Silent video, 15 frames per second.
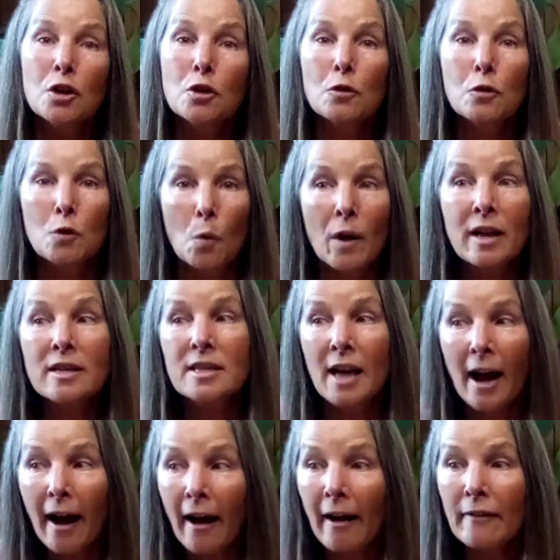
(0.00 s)
you're going to
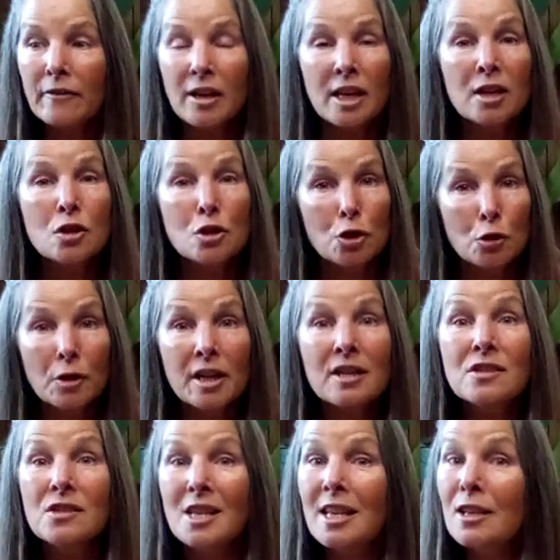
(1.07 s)
have
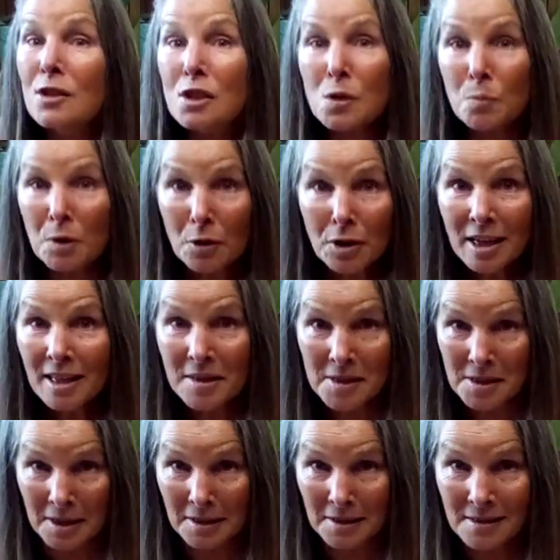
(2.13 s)
injurious
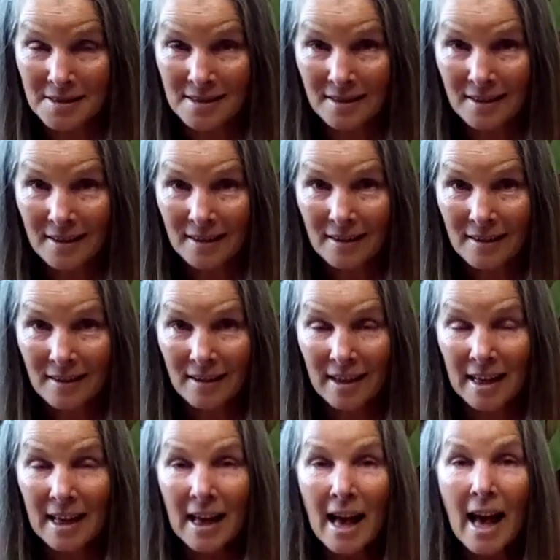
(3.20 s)
experiences,
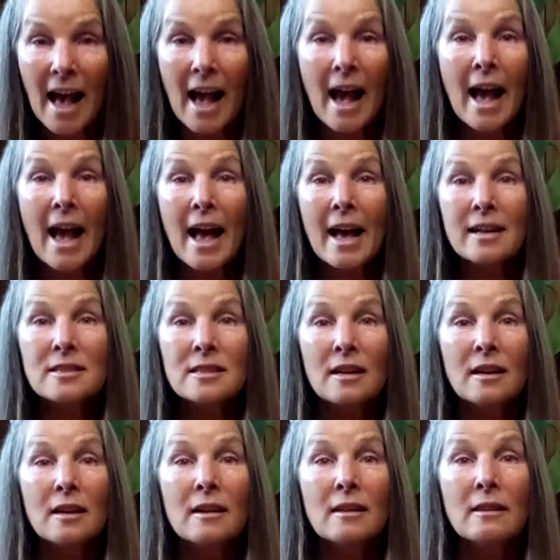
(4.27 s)
and
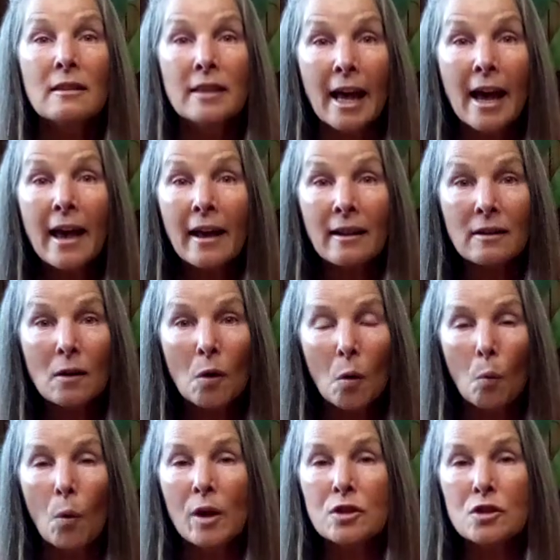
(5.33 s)
then
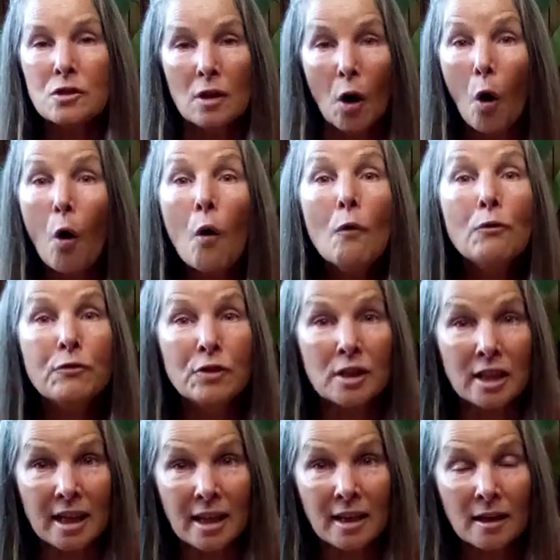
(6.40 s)
once
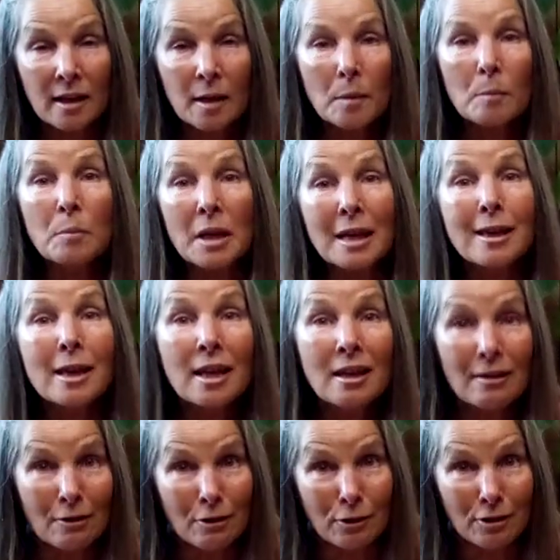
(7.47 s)
hopefully be
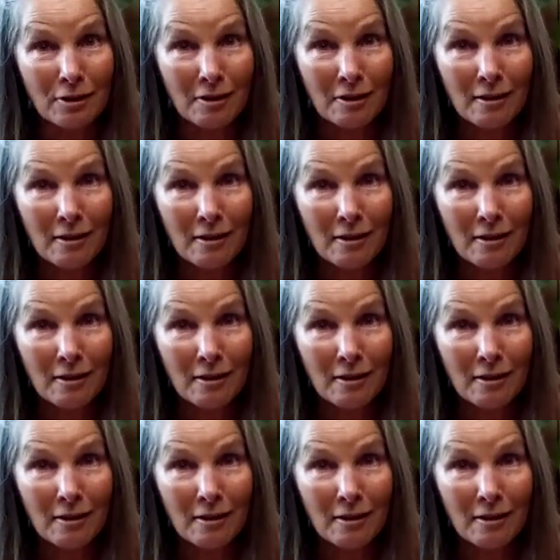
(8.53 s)
healed.